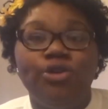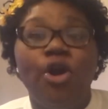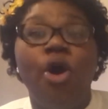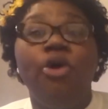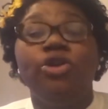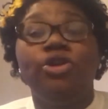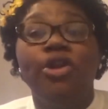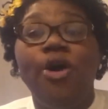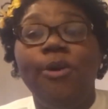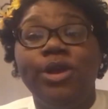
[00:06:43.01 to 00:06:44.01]
You're oh, you're
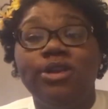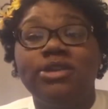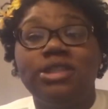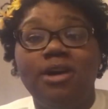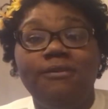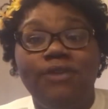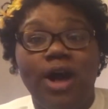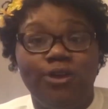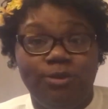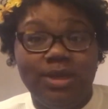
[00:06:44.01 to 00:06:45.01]
lowering your self
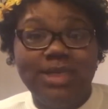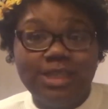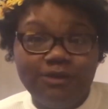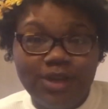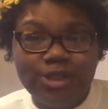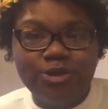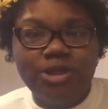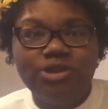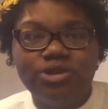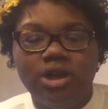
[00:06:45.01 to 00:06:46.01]
value because
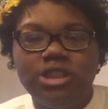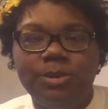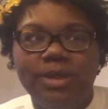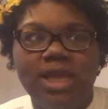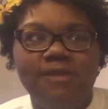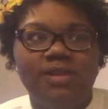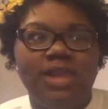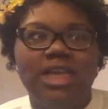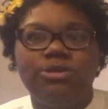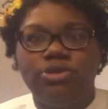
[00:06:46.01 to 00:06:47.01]
eventually you start to believe that
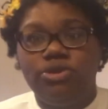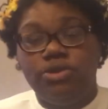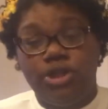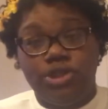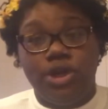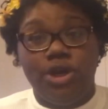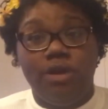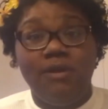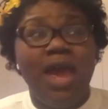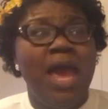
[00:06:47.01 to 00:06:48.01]
that's what you
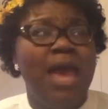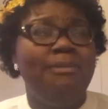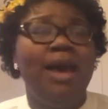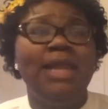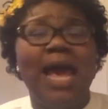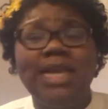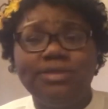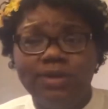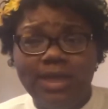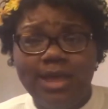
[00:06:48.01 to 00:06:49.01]
deserve. In my
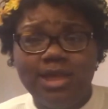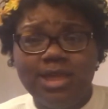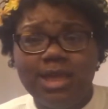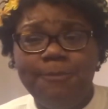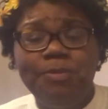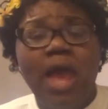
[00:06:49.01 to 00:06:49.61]
last relationship,